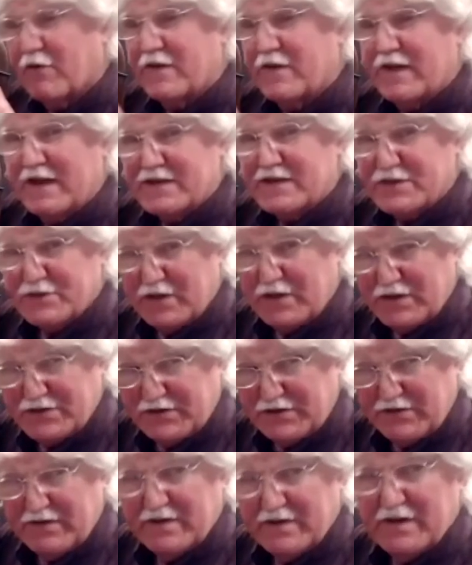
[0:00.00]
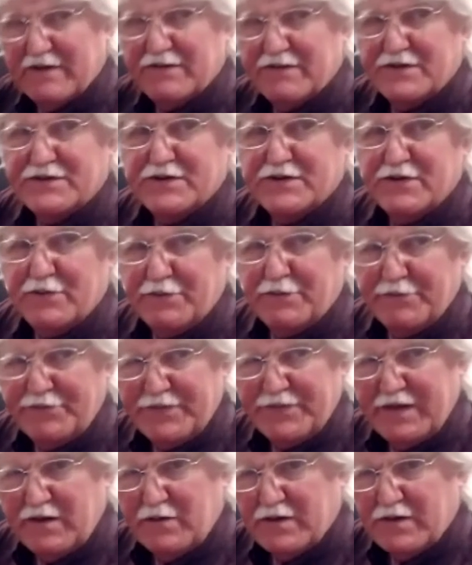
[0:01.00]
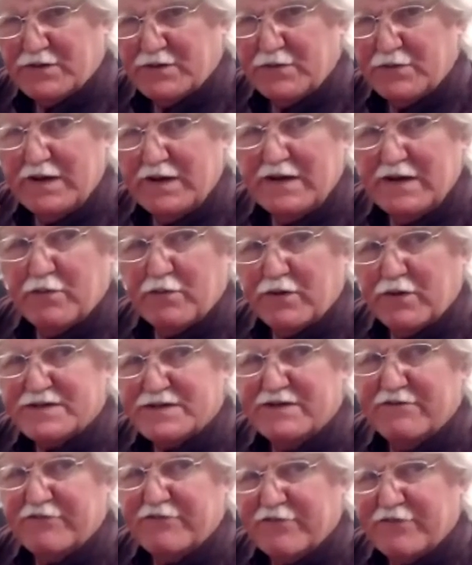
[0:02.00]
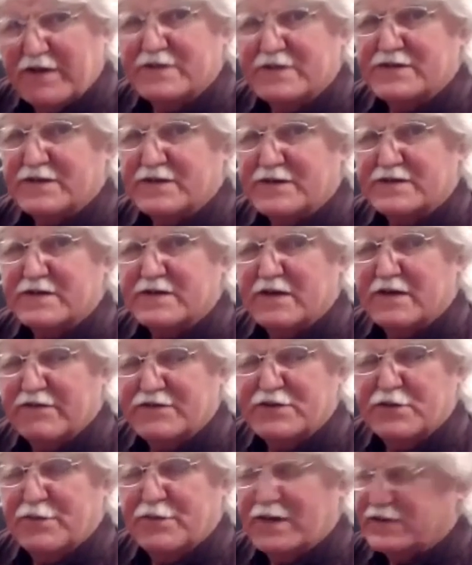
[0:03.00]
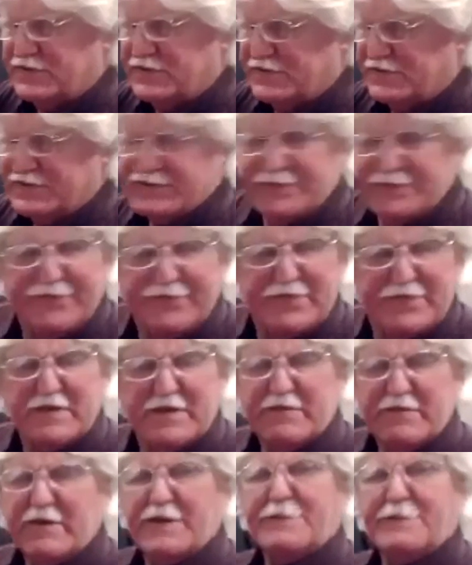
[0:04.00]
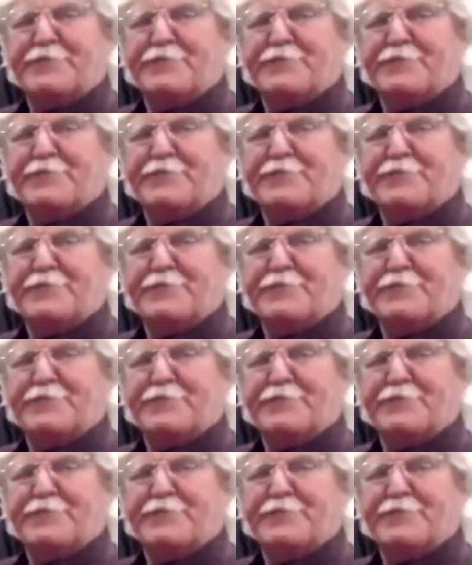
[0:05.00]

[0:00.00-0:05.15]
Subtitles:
that structure of the tune, which really works in phrases of 2 measures, right?